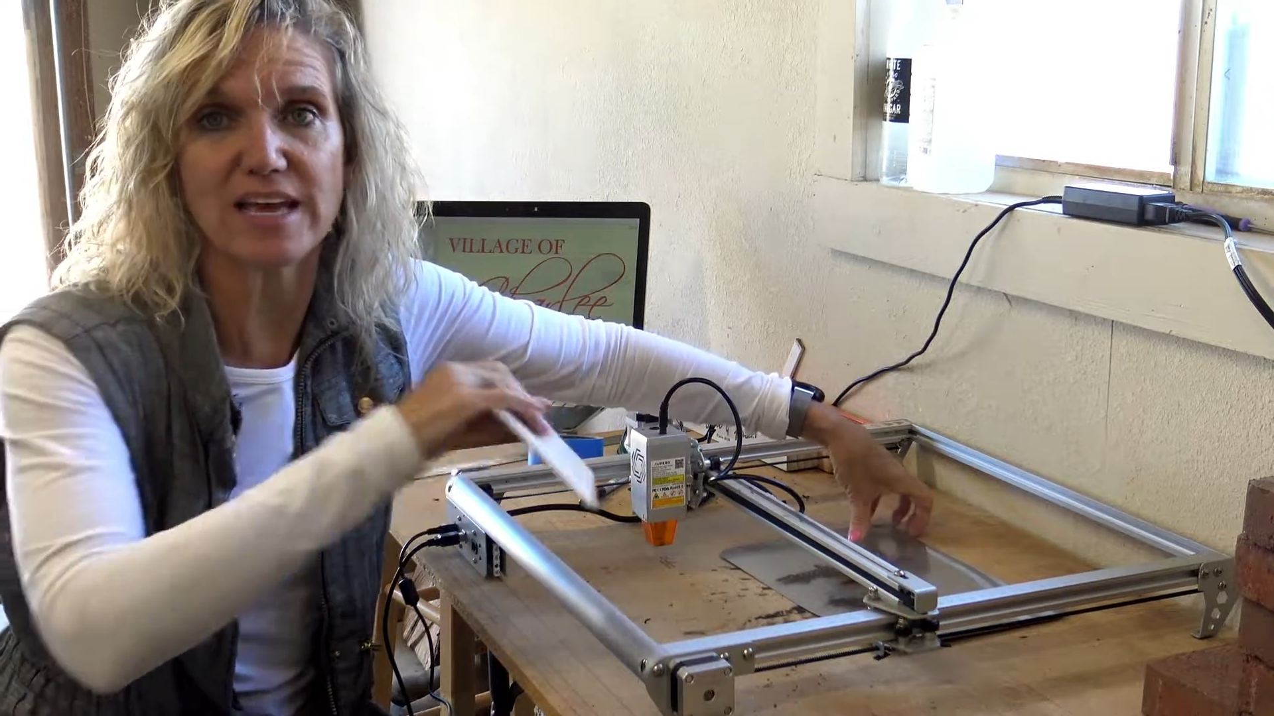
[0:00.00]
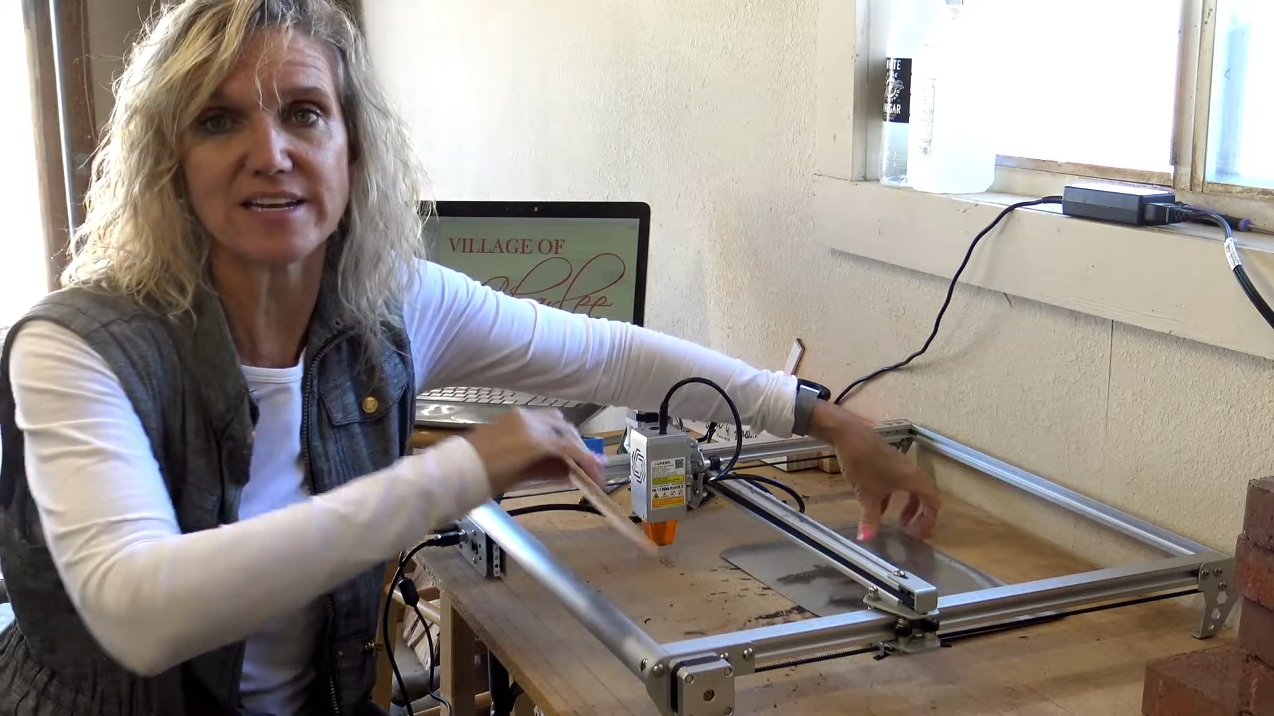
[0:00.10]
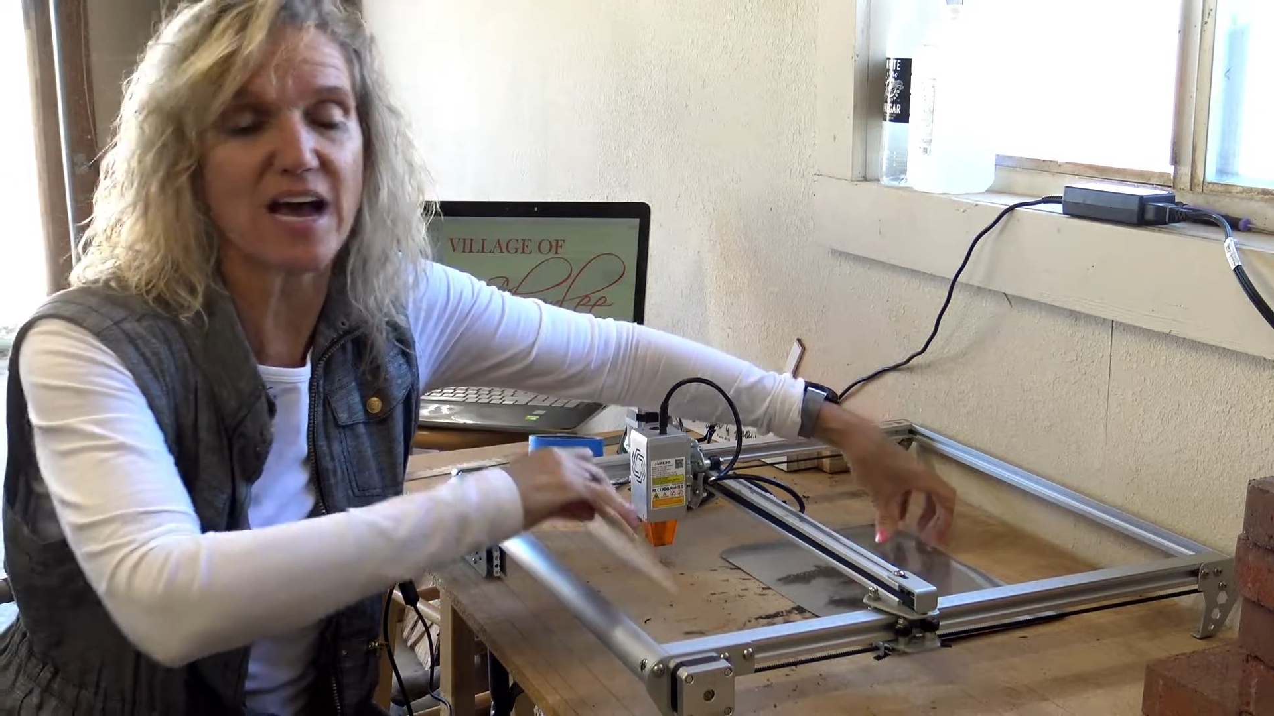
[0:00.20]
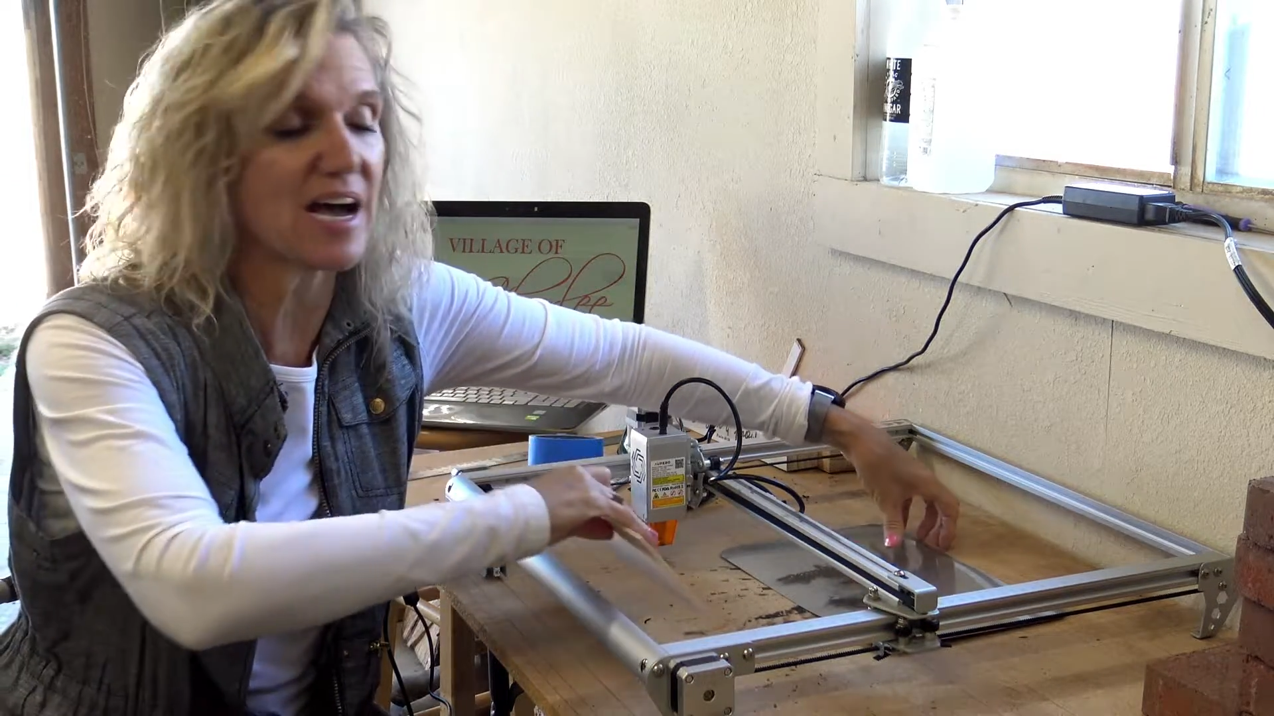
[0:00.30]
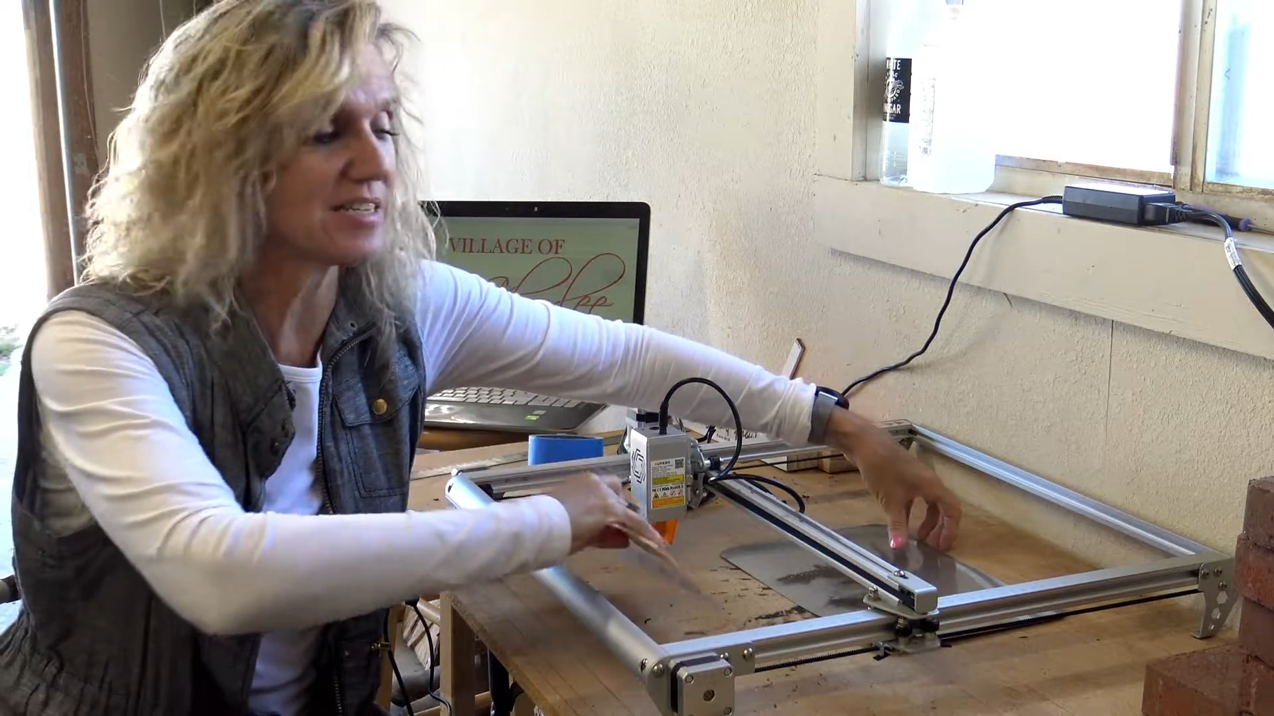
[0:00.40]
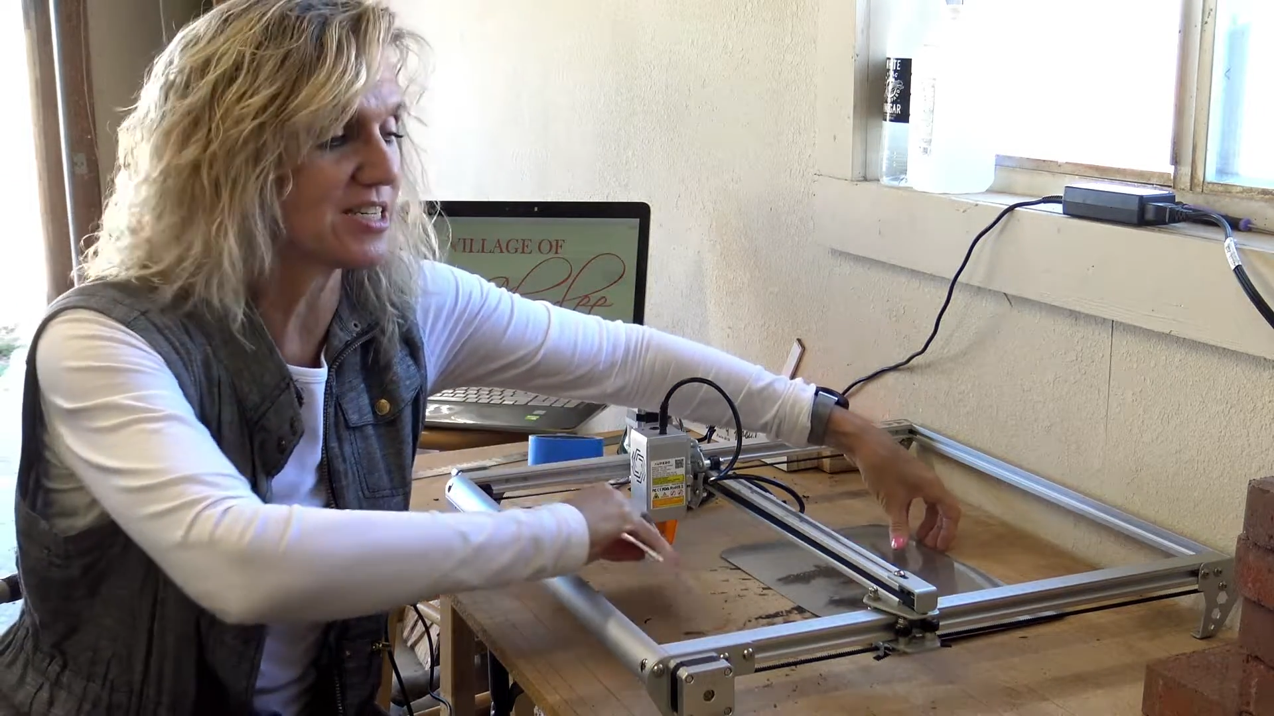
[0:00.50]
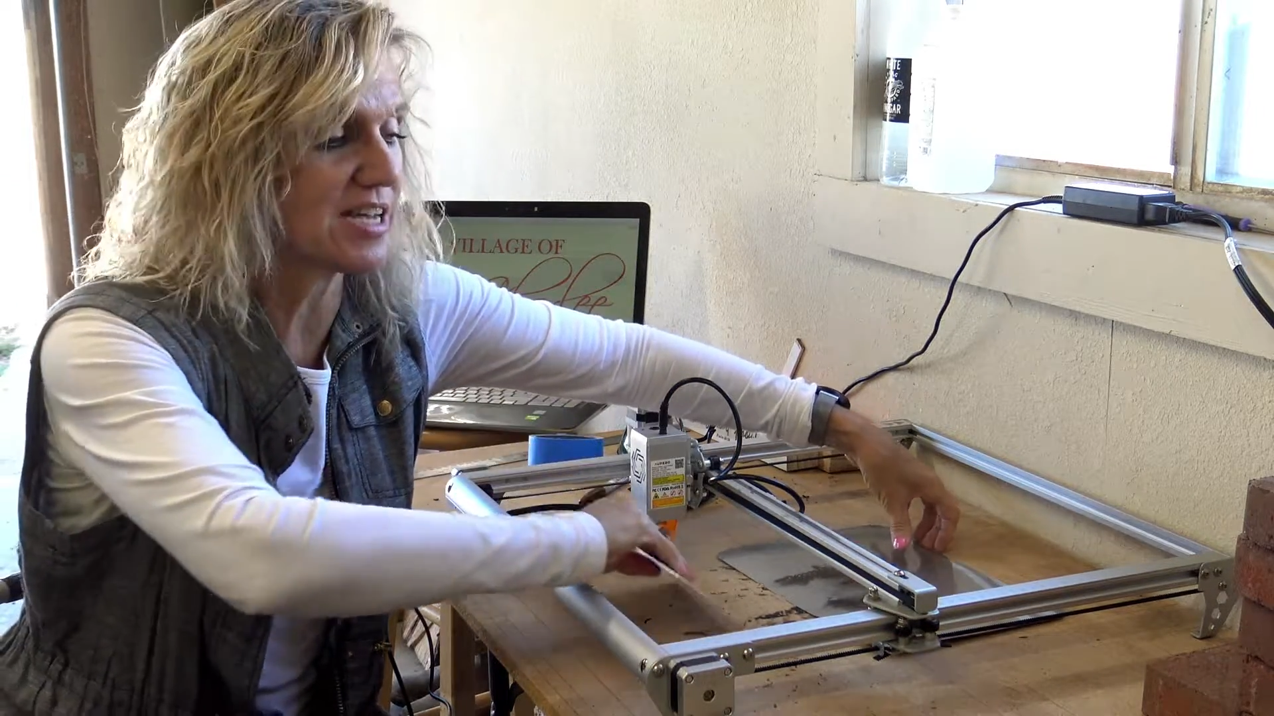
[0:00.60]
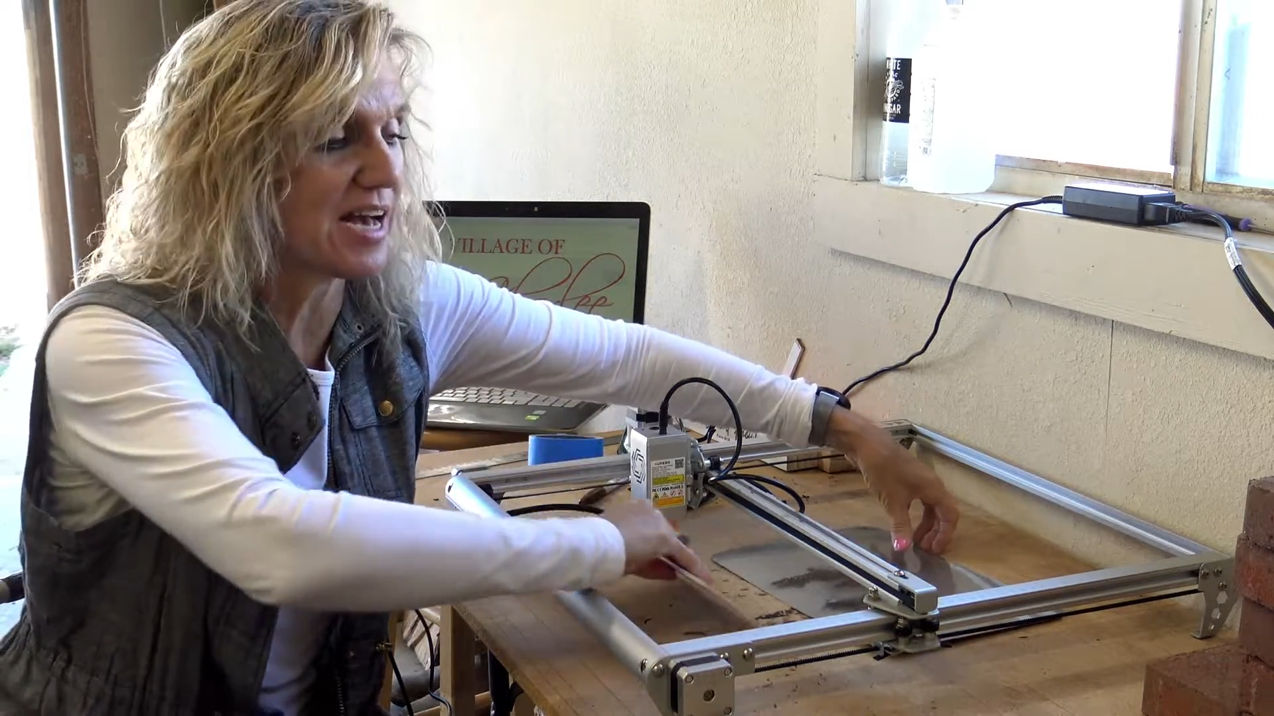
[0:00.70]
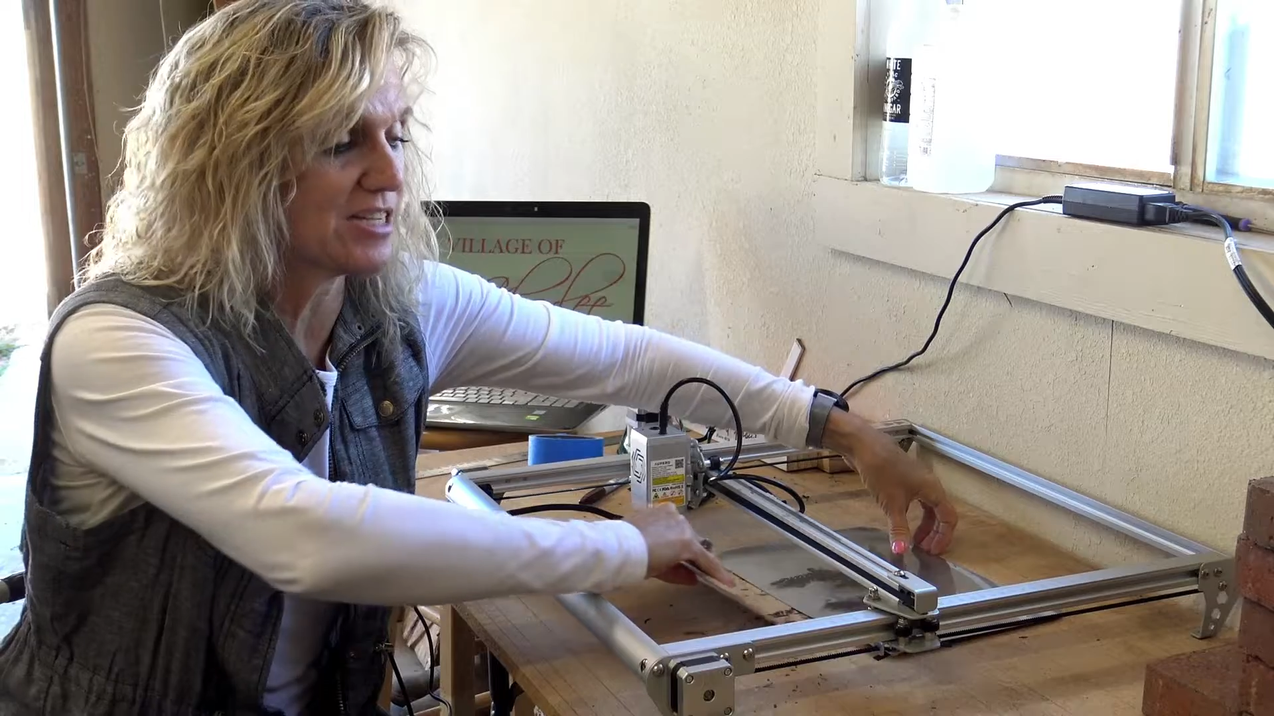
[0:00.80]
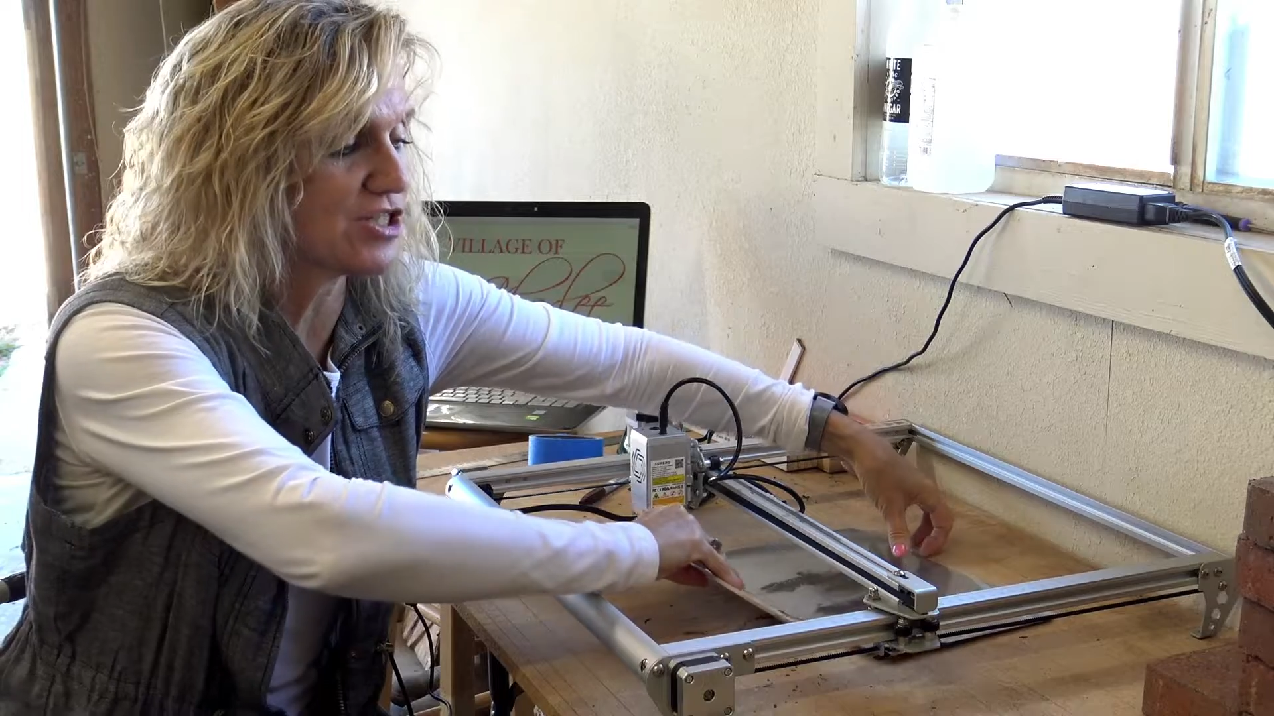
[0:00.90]
and not
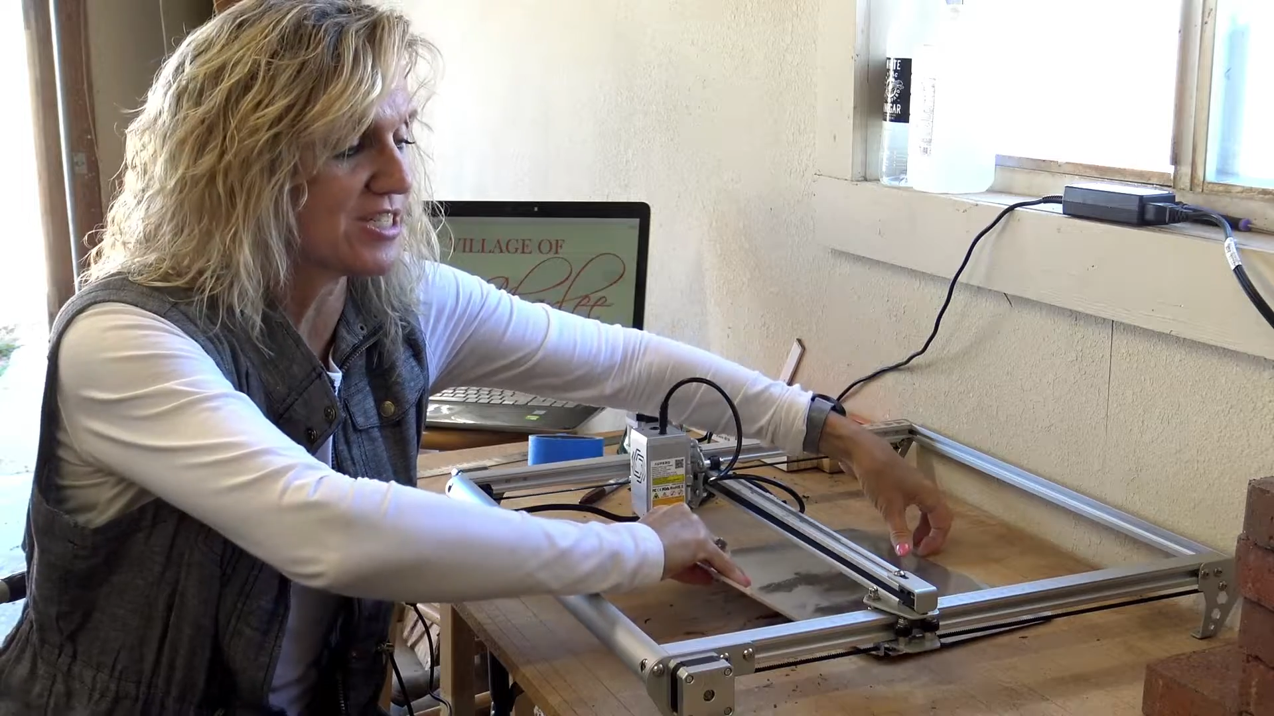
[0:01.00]
uh,